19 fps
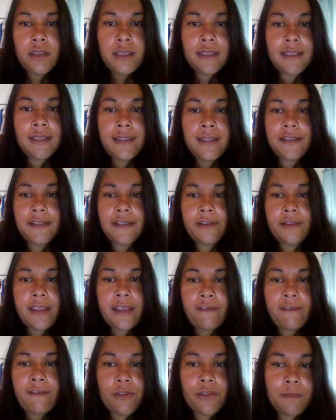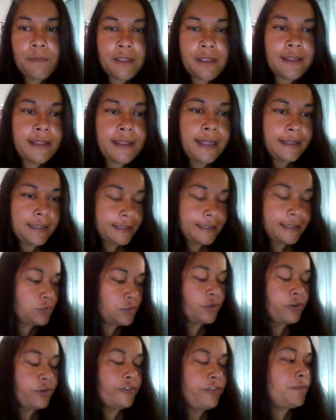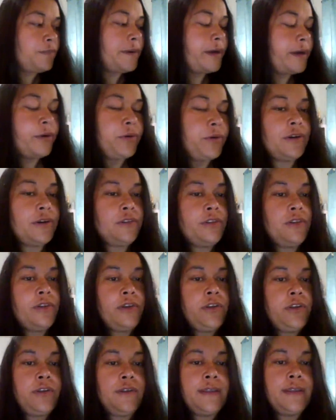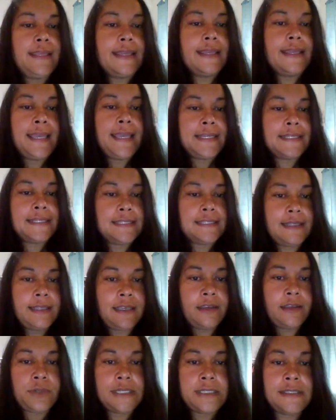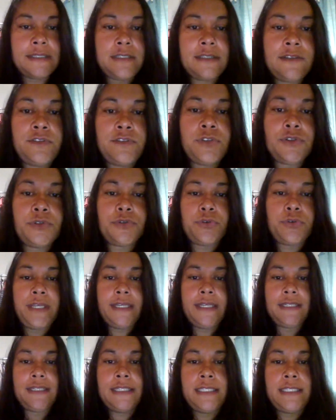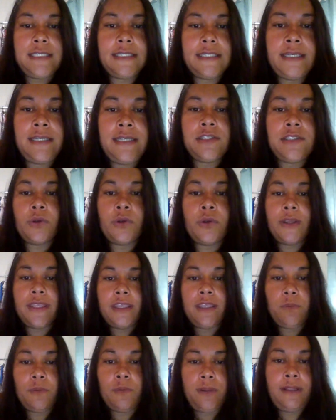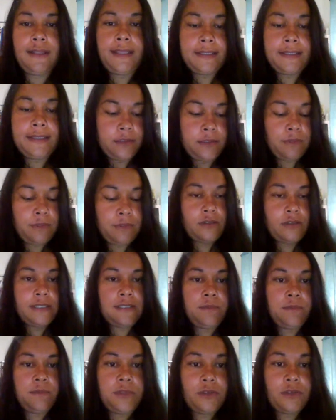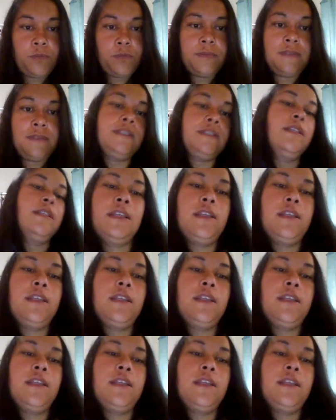he doesn't have a dominant allele to overpower the X-linked recessive trait, and so he will exhibit the symptoms.